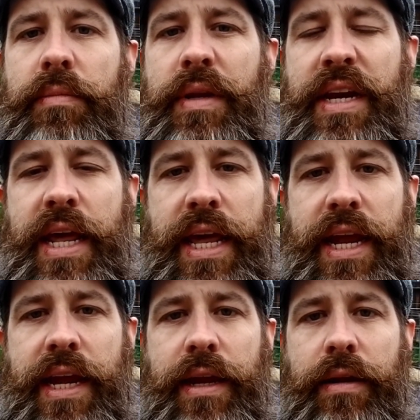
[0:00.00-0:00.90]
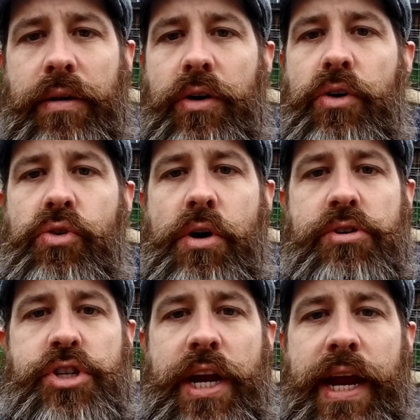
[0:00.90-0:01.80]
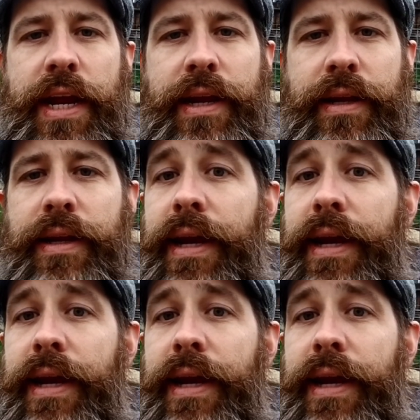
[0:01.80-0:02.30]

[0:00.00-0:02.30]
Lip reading: knitting, crocheting,